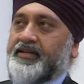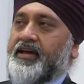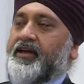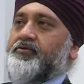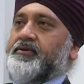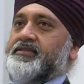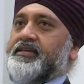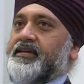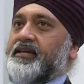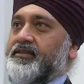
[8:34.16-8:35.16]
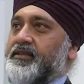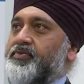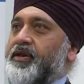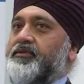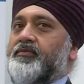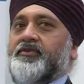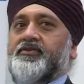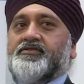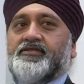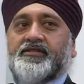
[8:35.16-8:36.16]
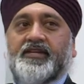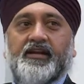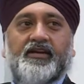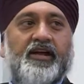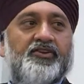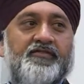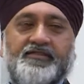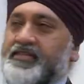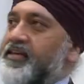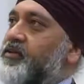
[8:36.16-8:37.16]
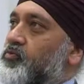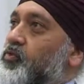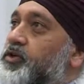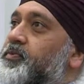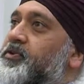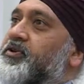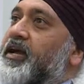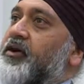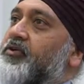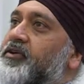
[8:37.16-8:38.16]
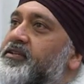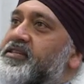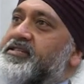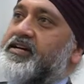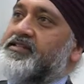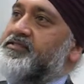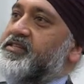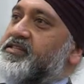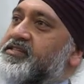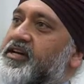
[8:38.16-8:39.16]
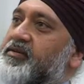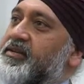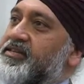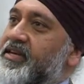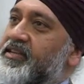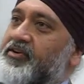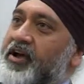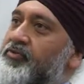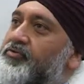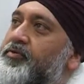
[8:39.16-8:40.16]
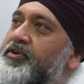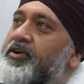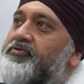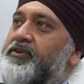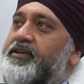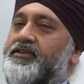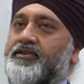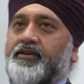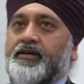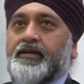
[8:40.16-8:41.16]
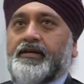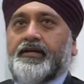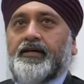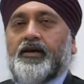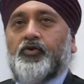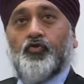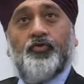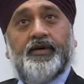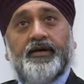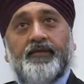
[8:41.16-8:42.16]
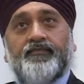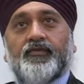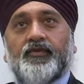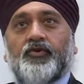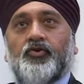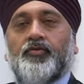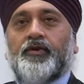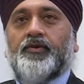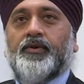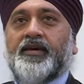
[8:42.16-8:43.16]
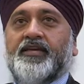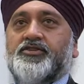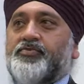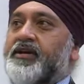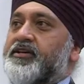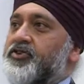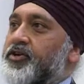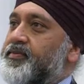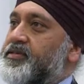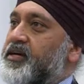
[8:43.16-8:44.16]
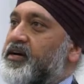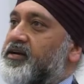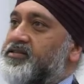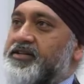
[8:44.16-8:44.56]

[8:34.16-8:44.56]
Everyone's thinking, the BMWs, the Jaguar Land Rovers are thinking, what do we do now? These guys have just come and taken the ground from under our feet. Uber are working to bring autonomous cars.